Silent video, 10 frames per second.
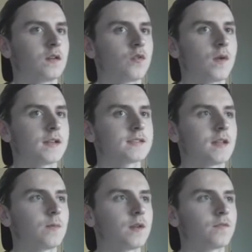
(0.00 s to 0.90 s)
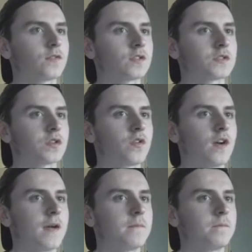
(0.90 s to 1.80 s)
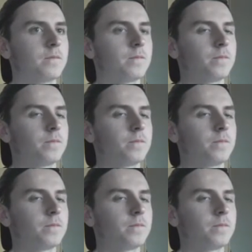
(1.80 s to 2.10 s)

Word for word: a quick sell when I've got the time.